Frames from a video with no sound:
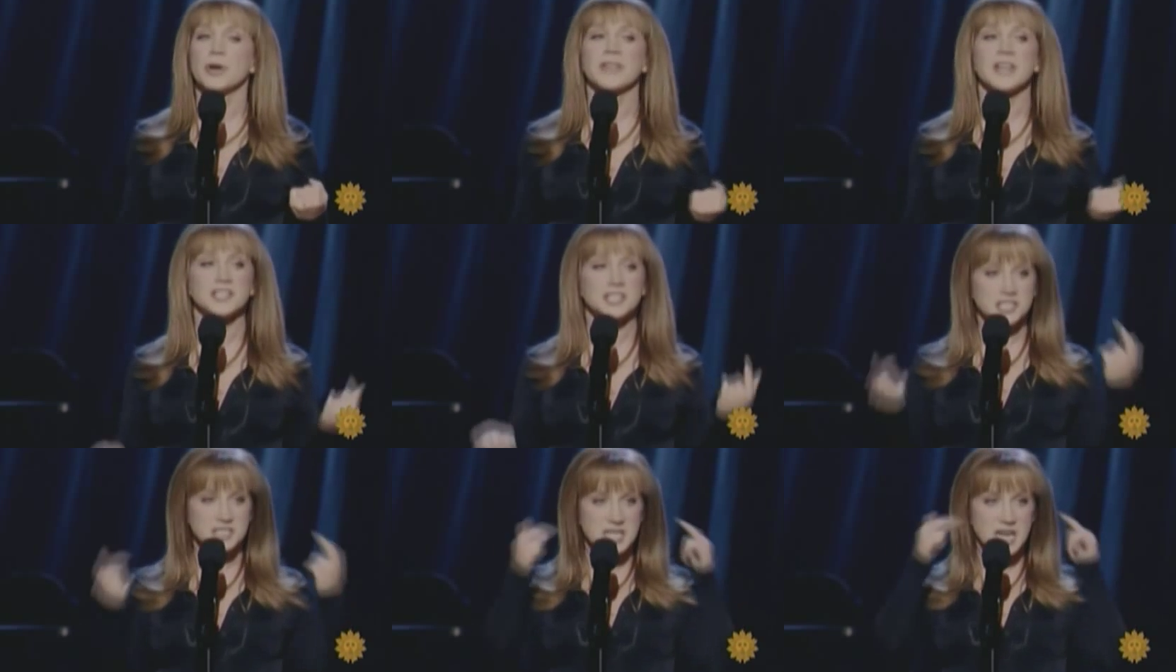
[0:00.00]
Where
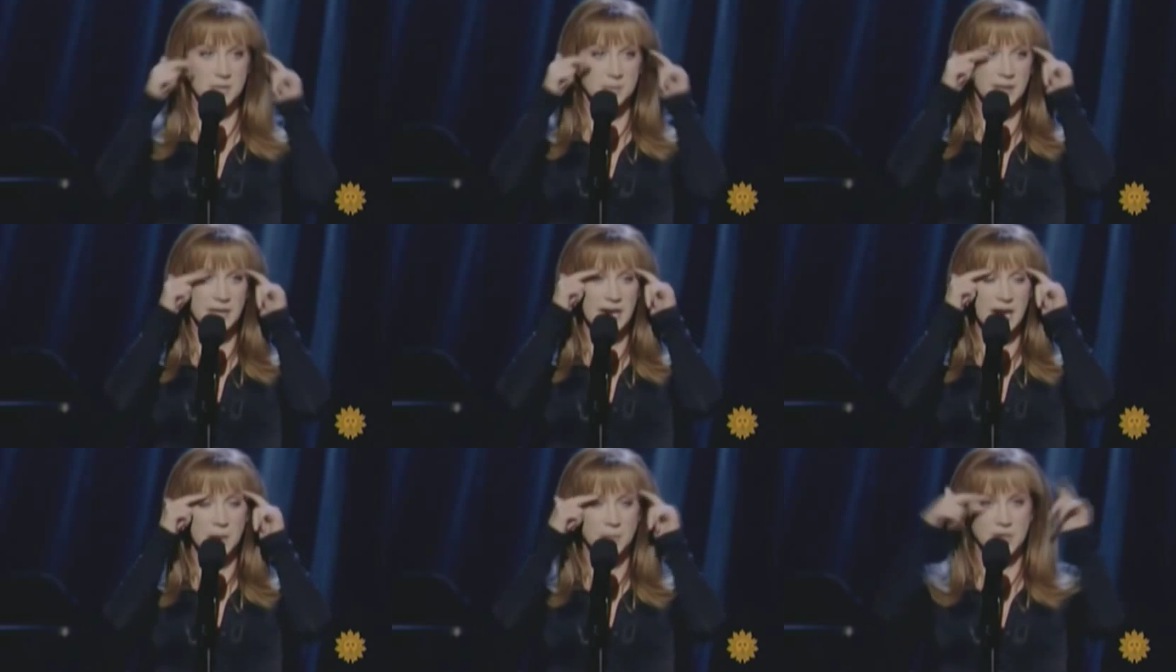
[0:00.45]
they just take
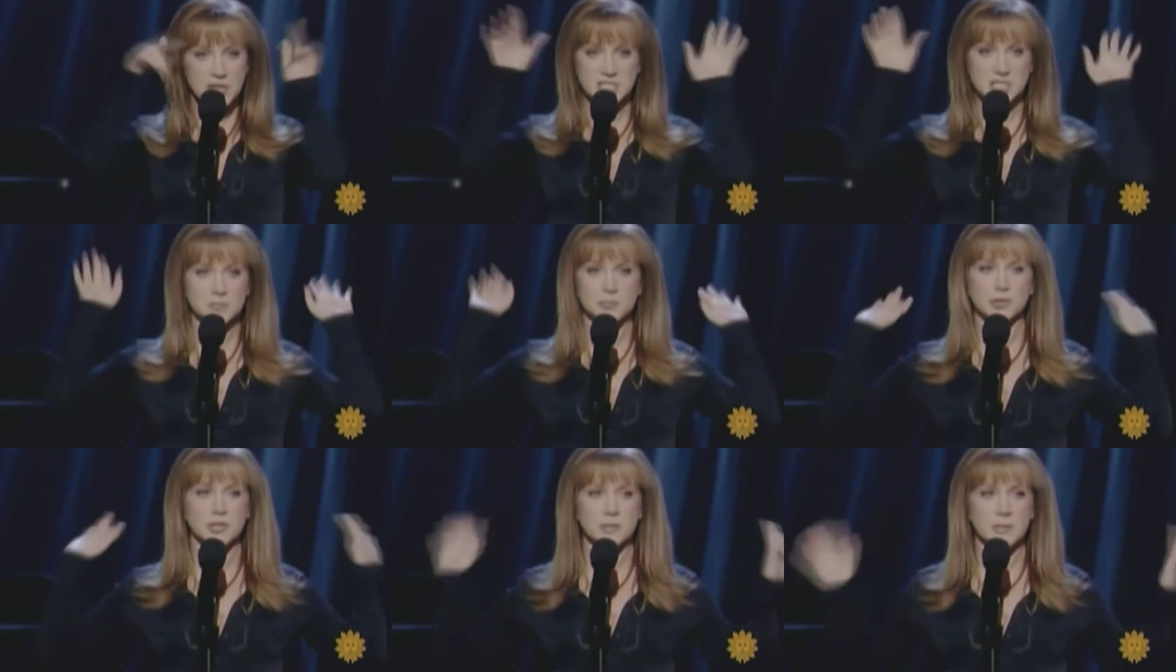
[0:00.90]
my
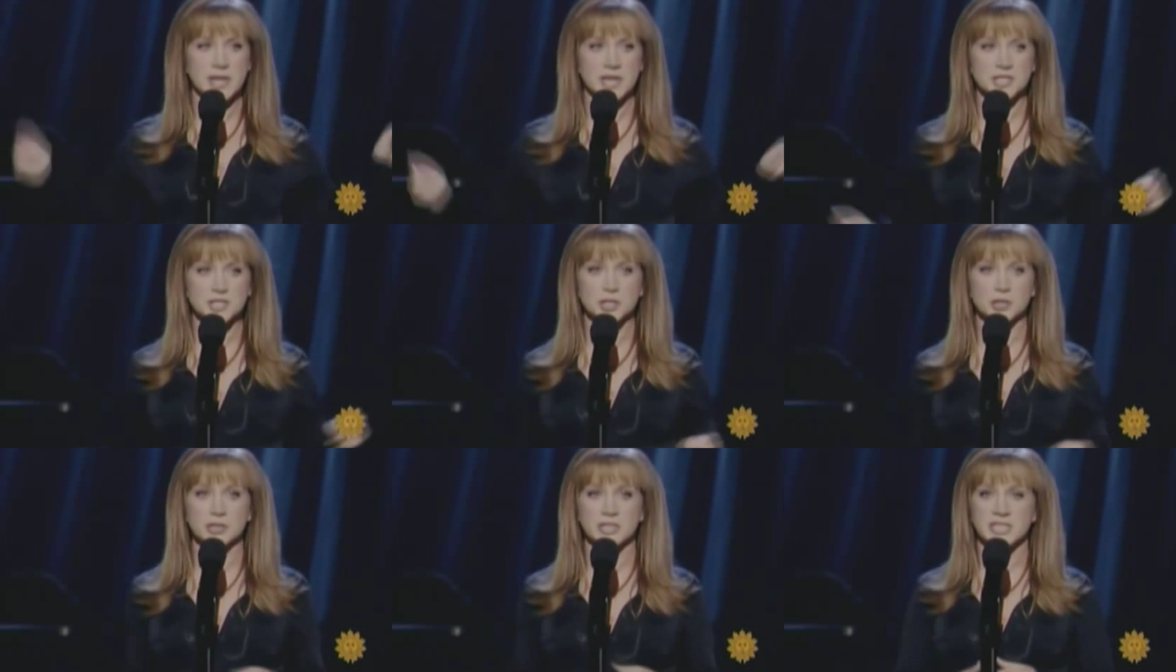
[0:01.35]
eyebrows and put them on
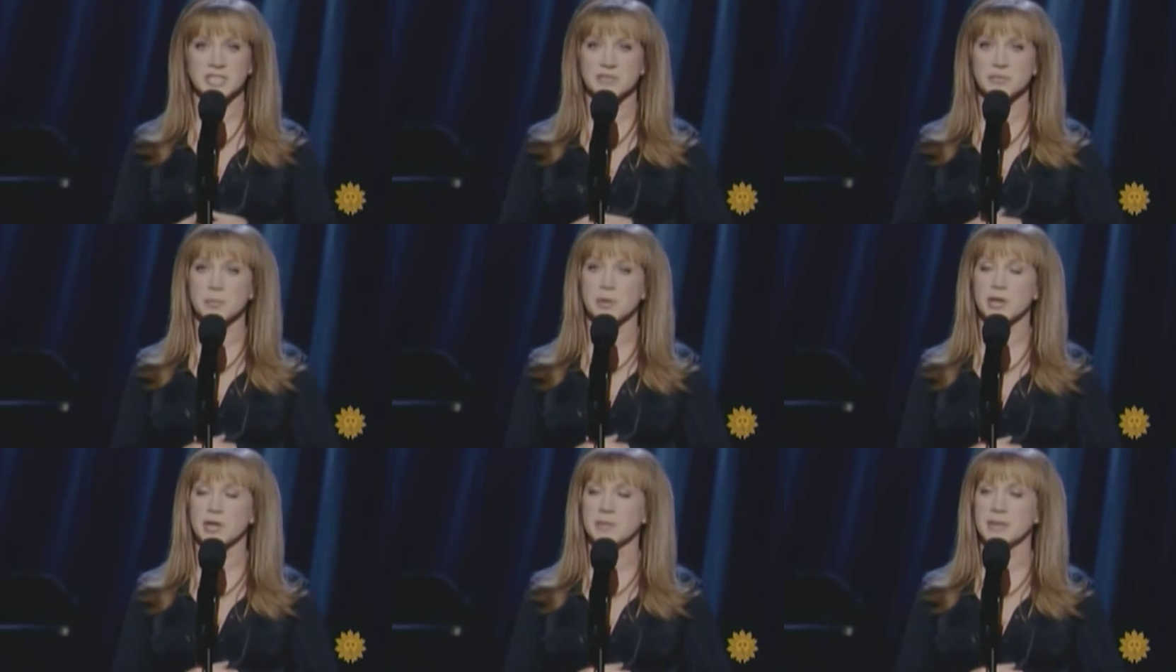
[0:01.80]
a totally
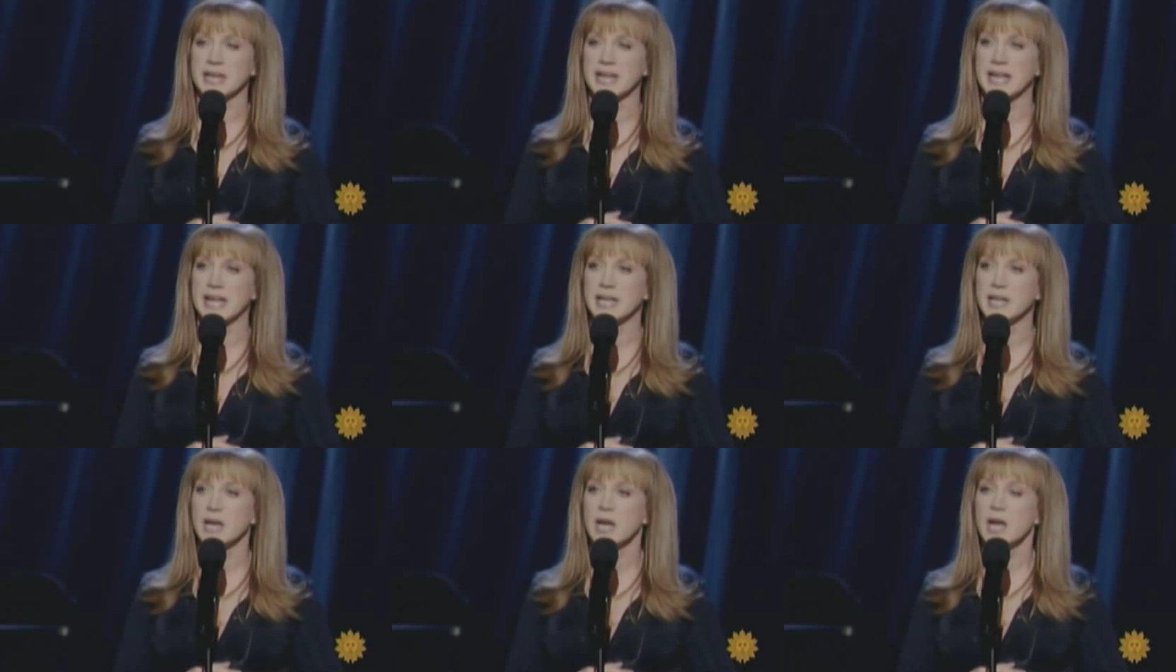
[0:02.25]
different part of my head.